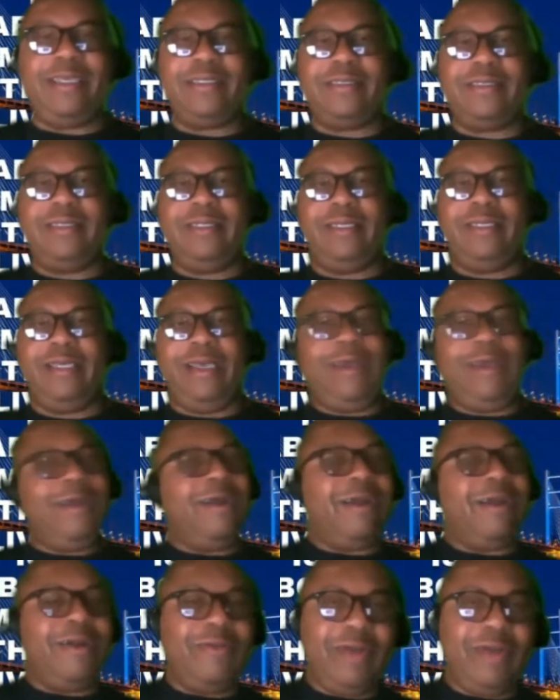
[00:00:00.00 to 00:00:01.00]
Apple
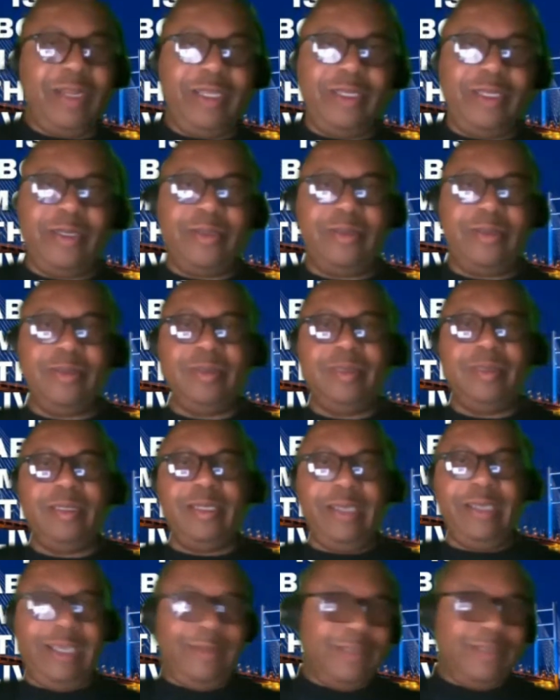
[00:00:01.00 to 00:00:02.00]
Podcast,
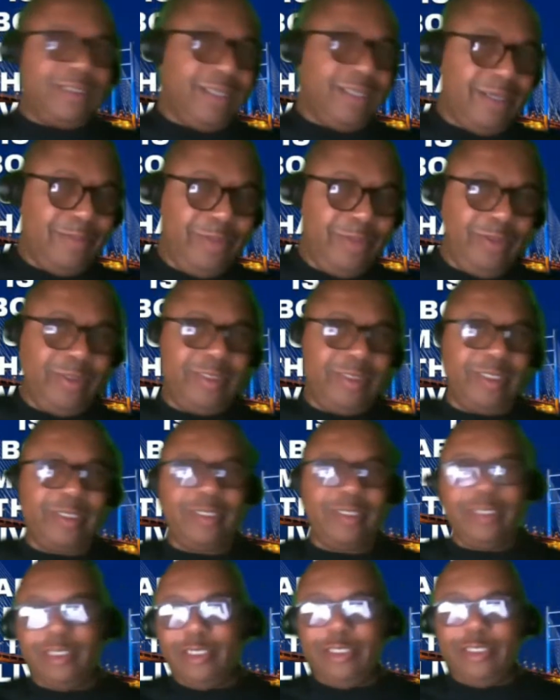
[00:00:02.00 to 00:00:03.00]
iHeartRadio,
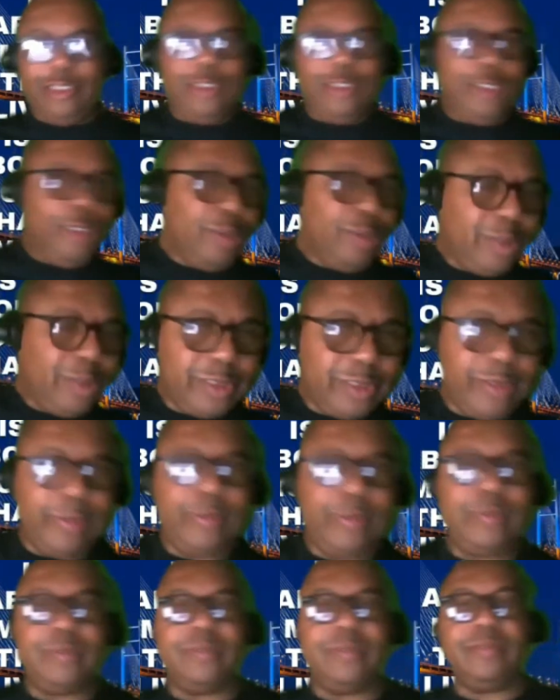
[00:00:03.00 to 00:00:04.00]
Amazon Music,
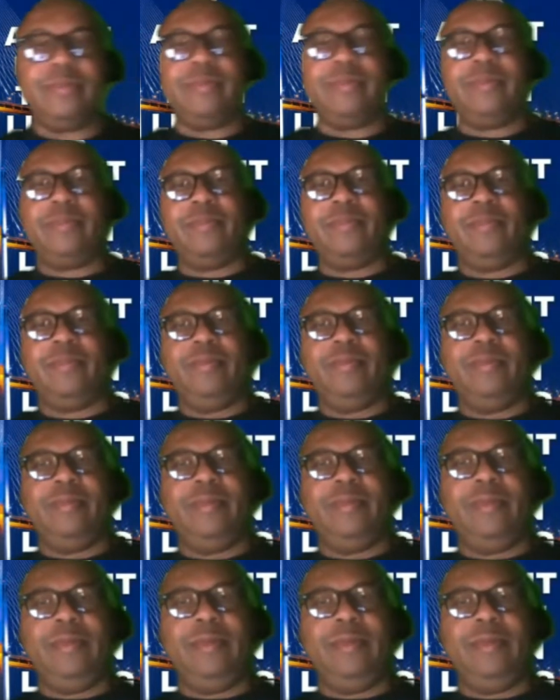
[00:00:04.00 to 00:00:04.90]
YouTube.